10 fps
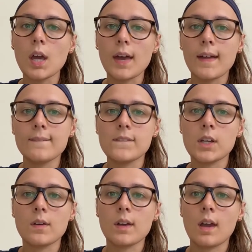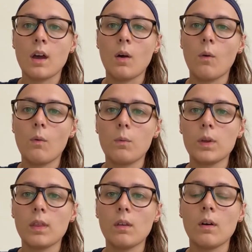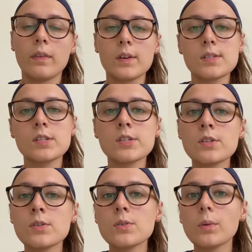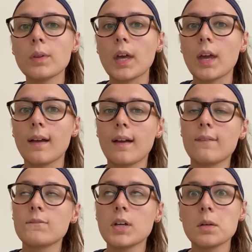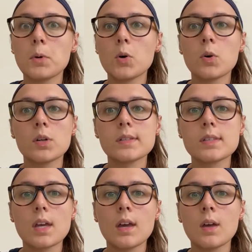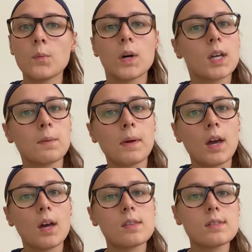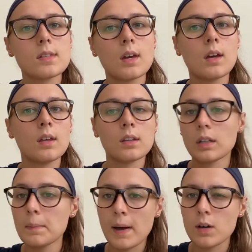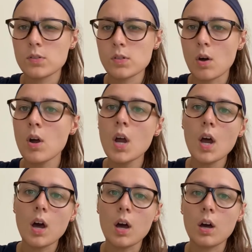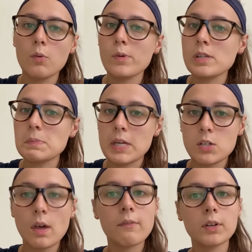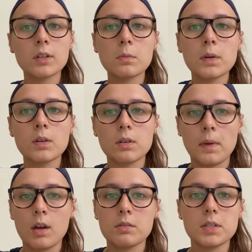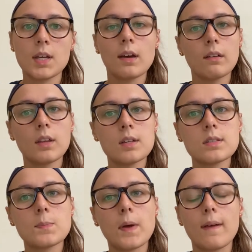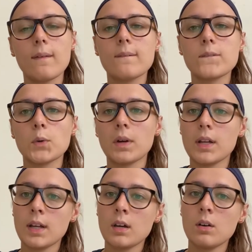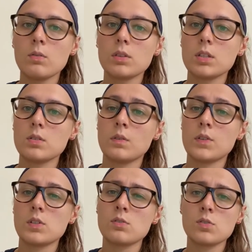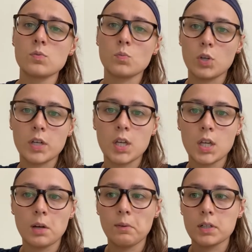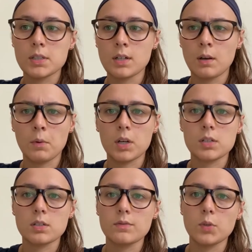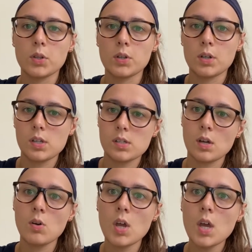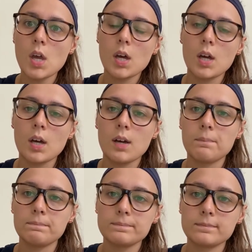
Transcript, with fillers: and figuring out what all there is to do, like volleyball courts and walking paths and the clubhouse. So uh, we may do that for a little bit. We may go to the outlets, but for right now, the two of us are just working, getting work done. I work until 4.30, so um,